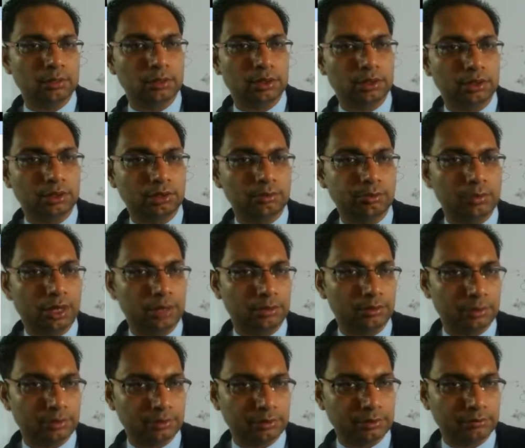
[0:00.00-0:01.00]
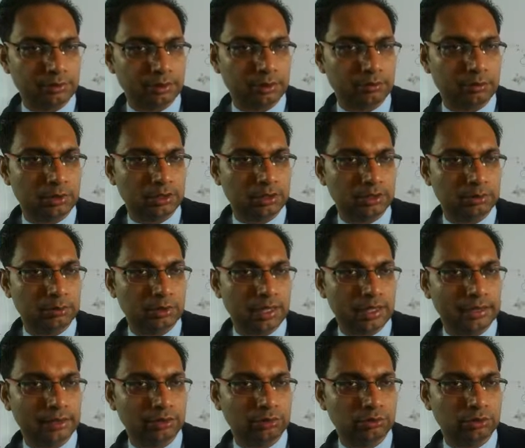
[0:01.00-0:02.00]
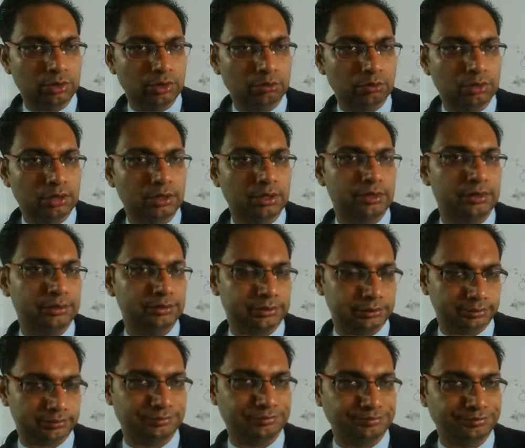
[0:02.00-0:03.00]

world of power? When we were multiplying two numbers,